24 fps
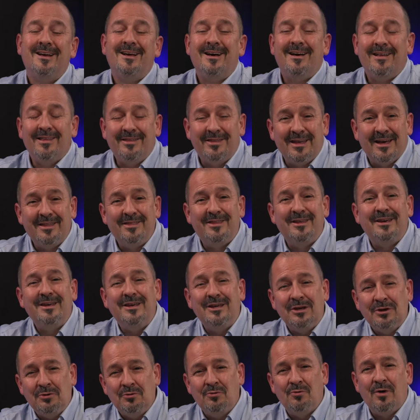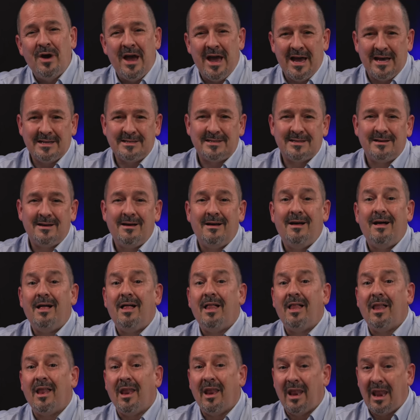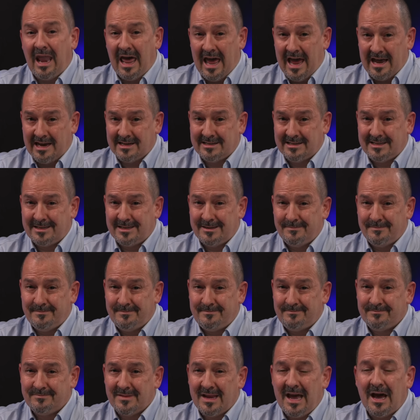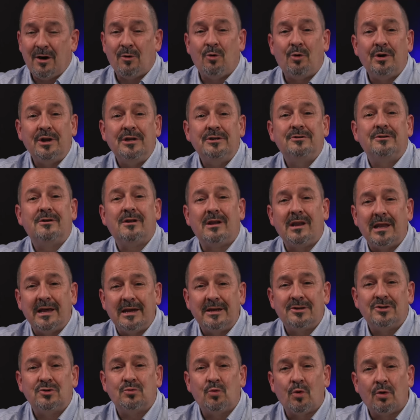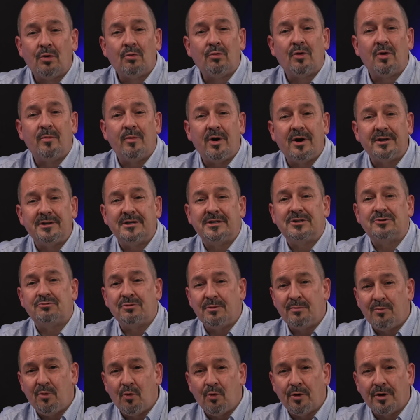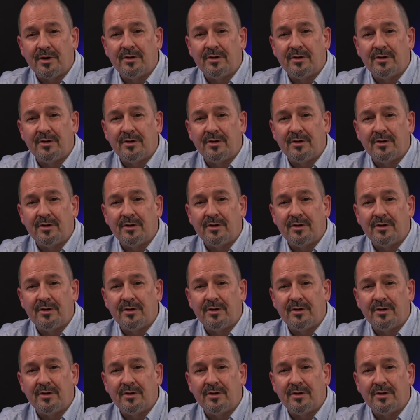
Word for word: that the U.S. lacks. According to the latest World Robotics report